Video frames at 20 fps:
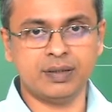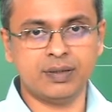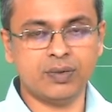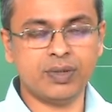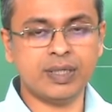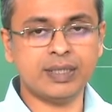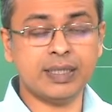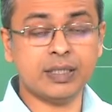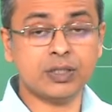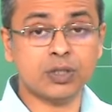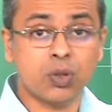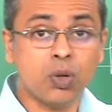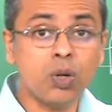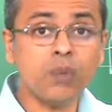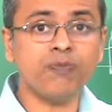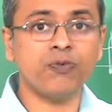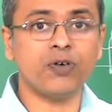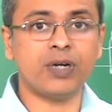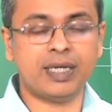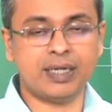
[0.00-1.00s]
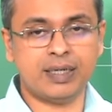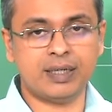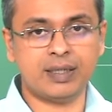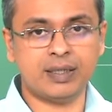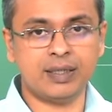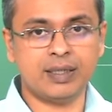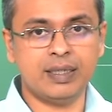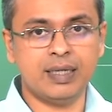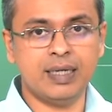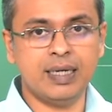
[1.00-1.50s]
okay, there is scope for error,
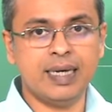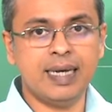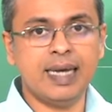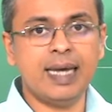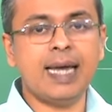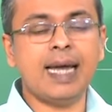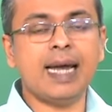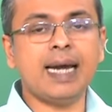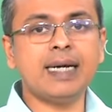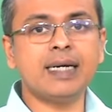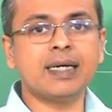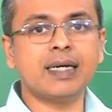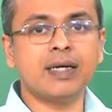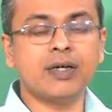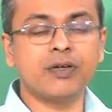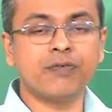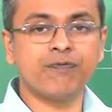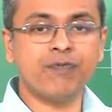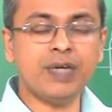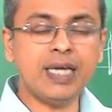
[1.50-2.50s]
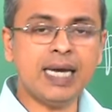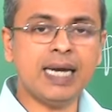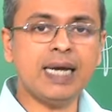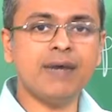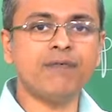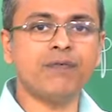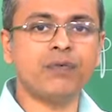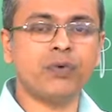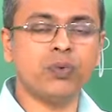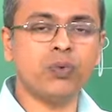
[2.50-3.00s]
and we
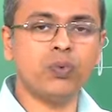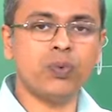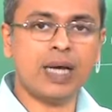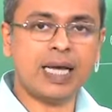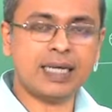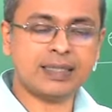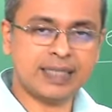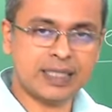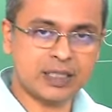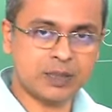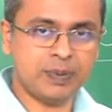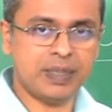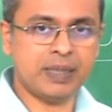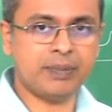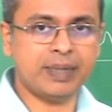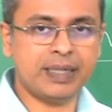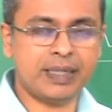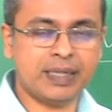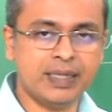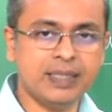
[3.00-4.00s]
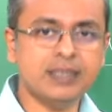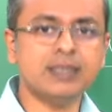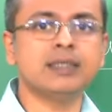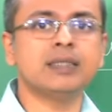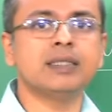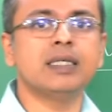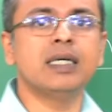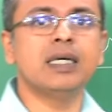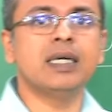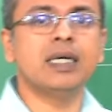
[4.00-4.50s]
have to as
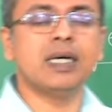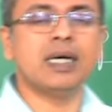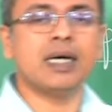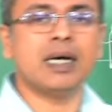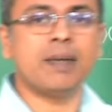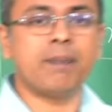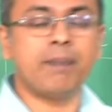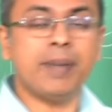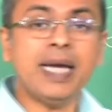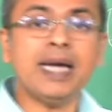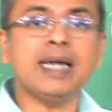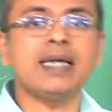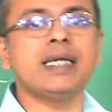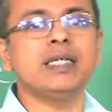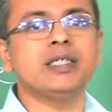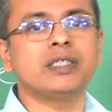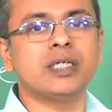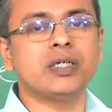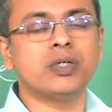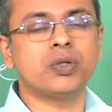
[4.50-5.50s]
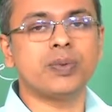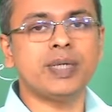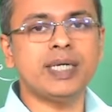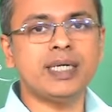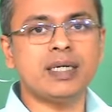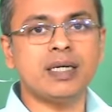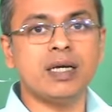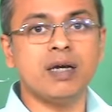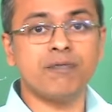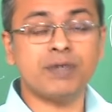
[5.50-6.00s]
experimentalists pay attention to it.